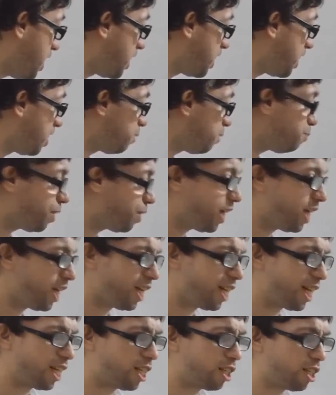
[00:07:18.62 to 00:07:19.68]
is
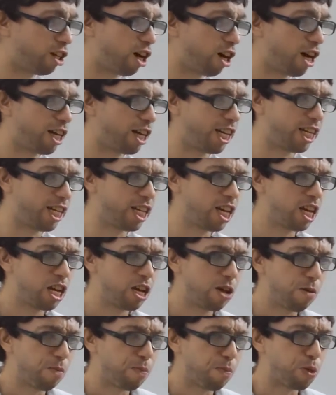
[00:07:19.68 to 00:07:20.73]
something that started
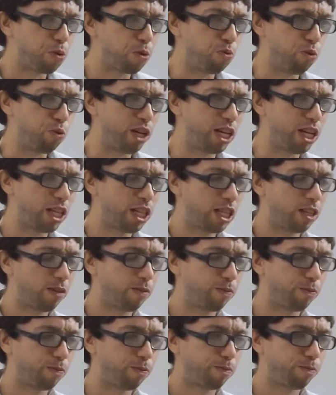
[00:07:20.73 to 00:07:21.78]
with,
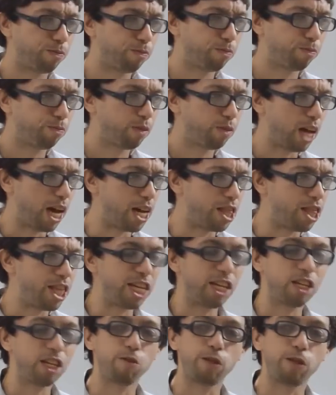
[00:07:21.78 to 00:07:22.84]
I
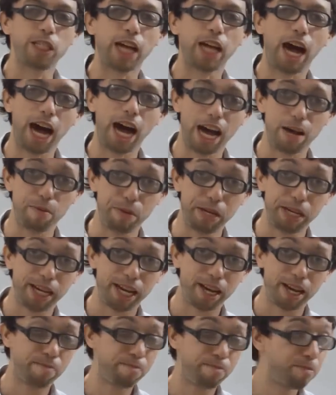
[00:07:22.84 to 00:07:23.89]
think it was
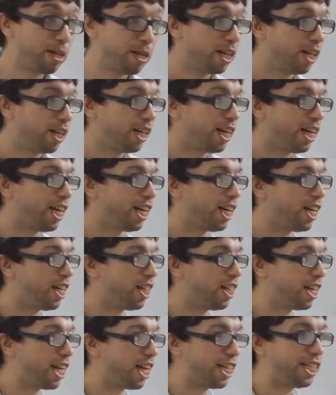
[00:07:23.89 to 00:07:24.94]
IBM
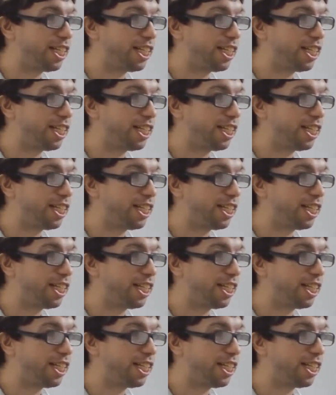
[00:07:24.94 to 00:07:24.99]
in the